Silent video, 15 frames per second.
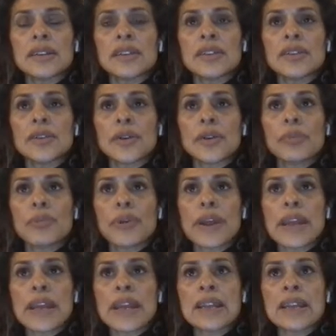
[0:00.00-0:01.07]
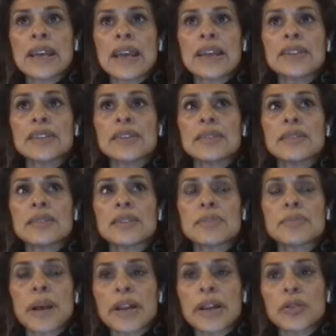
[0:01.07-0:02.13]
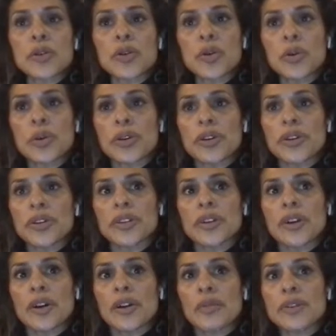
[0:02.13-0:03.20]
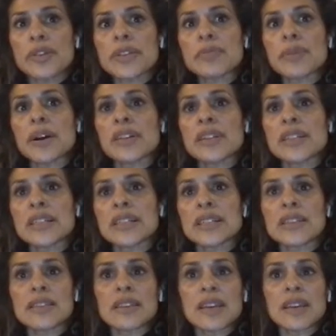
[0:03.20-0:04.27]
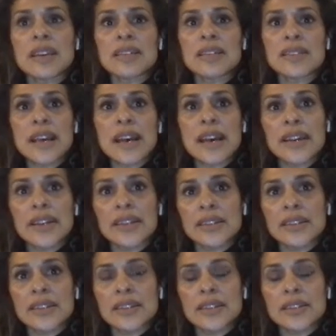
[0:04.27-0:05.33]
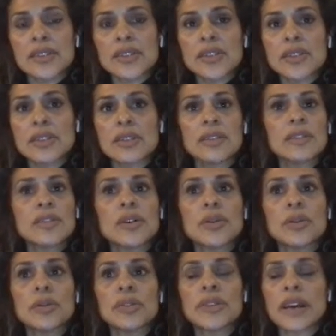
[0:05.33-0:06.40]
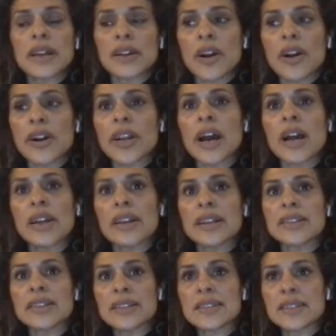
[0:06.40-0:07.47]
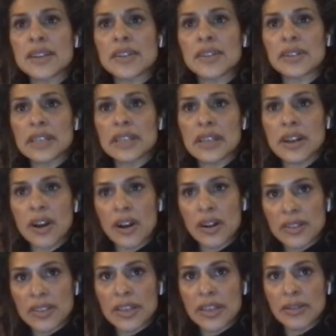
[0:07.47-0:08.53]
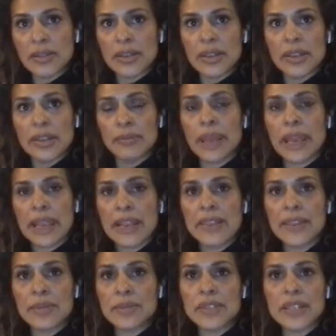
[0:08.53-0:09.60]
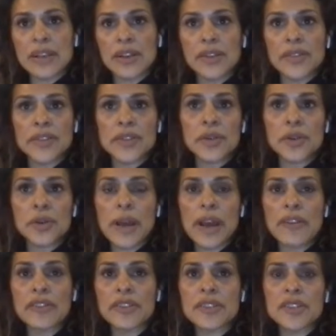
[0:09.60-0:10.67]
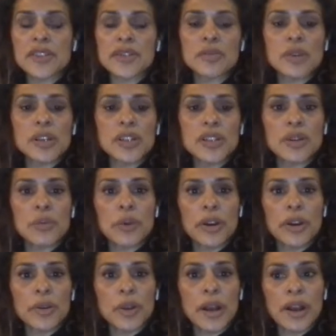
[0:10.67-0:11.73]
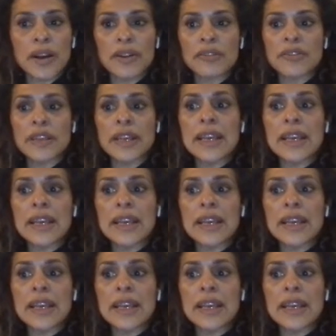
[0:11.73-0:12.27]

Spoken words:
your brain and spinal cord are responding to things that are not necessarily causing pain themselves. So you have a situation where you have